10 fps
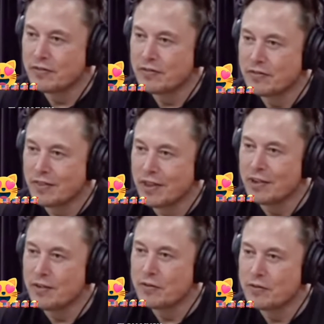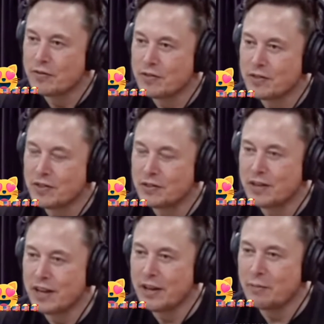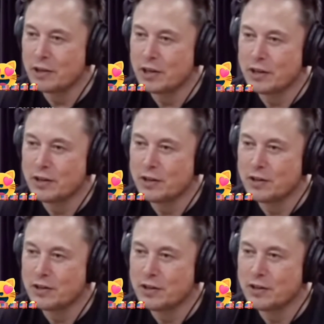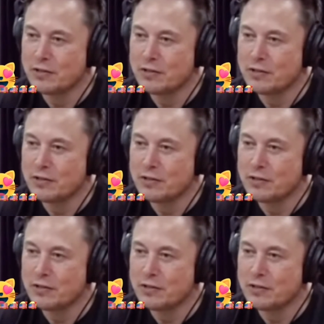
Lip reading: You know, people say, hey, billionaire, you got all this stuff.